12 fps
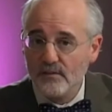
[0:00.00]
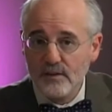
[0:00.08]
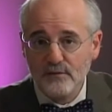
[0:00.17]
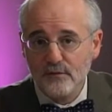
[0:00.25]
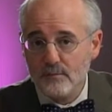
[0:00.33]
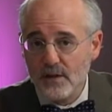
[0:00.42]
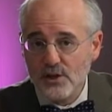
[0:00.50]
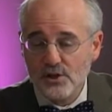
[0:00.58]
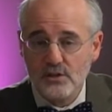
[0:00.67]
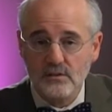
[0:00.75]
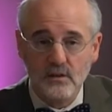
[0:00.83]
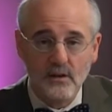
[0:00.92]
of the
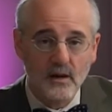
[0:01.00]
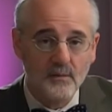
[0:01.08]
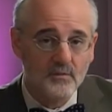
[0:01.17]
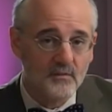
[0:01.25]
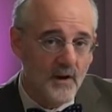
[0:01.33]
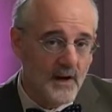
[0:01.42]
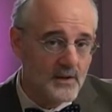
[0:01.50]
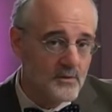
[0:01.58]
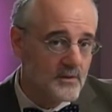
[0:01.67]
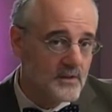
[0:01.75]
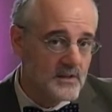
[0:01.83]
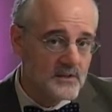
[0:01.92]
information I provide you
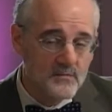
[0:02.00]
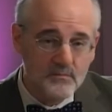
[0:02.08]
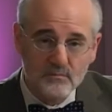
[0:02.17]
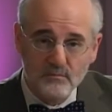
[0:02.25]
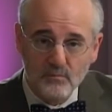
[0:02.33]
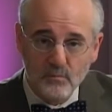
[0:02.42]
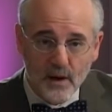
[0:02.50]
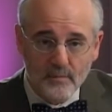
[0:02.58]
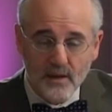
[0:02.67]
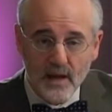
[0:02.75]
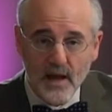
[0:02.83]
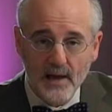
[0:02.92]
in these
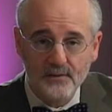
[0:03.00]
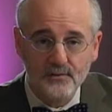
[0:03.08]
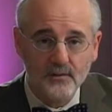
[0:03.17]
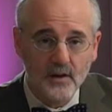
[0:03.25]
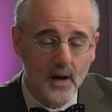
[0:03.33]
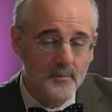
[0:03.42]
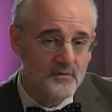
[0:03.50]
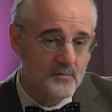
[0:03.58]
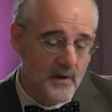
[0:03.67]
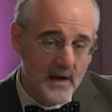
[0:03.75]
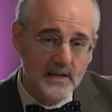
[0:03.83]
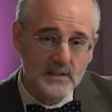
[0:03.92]
webcasts comes from
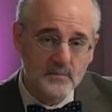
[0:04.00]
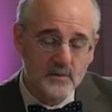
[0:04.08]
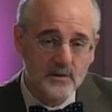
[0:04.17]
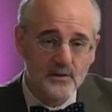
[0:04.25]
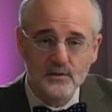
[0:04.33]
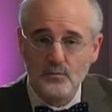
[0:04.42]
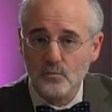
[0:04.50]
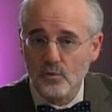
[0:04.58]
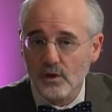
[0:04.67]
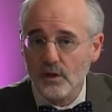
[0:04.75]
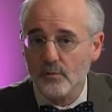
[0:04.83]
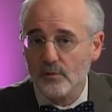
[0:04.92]
my experience in
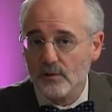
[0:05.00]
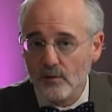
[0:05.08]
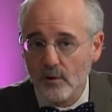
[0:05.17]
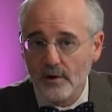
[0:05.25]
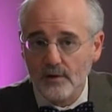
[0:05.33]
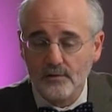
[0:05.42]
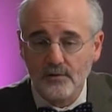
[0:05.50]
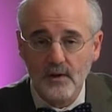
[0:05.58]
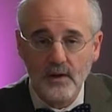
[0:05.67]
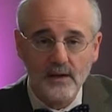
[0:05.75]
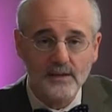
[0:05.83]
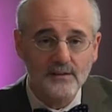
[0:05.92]
working with lawyers
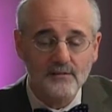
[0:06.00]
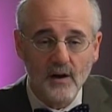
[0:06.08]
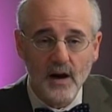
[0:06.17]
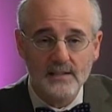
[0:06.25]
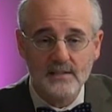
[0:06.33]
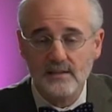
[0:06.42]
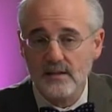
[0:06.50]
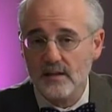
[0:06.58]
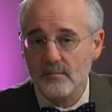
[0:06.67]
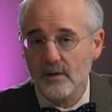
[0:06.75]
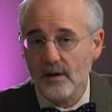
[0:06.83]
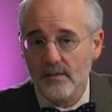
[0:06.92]
and advising
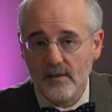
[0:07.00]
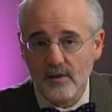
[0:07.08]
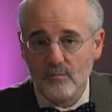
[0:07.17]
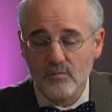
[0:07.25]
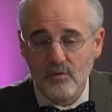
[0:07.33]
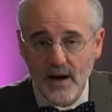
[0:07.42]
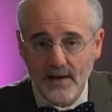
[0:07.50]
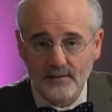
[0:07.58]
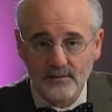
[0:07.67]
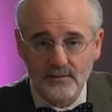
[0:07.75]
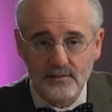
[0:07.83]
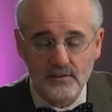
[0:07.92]
them on their
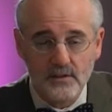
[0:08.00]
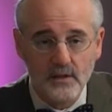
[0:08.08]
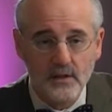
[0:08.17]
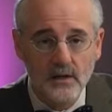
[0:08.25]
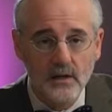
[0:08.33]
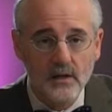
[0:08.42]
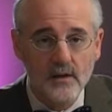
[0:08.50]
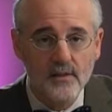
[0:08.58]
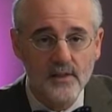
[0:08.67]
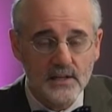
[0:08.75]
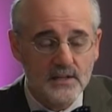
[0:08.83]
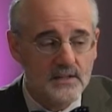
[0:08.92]
practices.
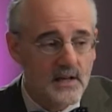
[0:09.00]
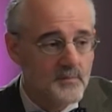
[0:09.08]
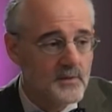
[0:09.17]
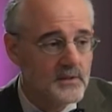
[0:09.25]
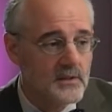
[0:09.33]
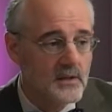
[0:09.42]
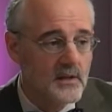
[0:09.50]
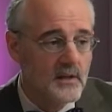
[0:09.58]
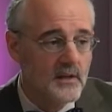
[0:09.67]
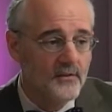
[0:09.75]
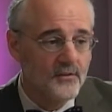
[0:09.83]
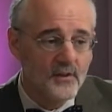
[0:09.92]
This segment
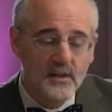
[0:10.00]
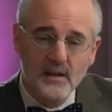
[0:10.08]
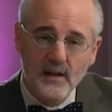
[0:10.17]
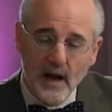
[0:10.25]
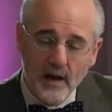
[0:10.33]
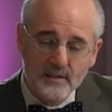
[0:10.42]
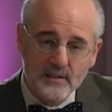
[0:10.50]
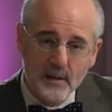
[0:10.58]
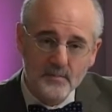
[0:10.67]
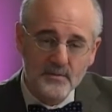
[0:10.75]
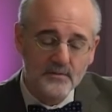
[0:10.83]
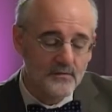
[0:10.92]
is Key
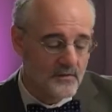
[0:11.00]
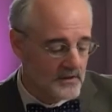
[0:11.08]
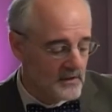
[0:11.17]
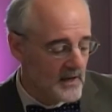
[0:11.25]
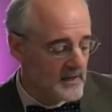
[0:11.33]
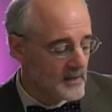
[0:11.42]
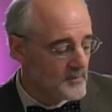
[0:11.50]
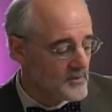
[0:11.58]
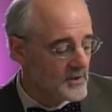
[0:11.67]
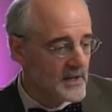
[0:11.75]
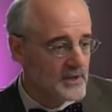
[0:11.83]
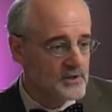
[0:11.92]
Concepts for Client
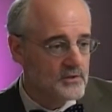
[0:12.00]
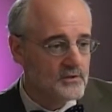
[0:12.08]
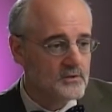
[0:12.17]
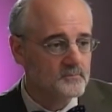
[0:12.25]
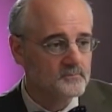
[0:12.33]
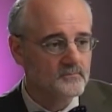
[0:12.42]
Communications.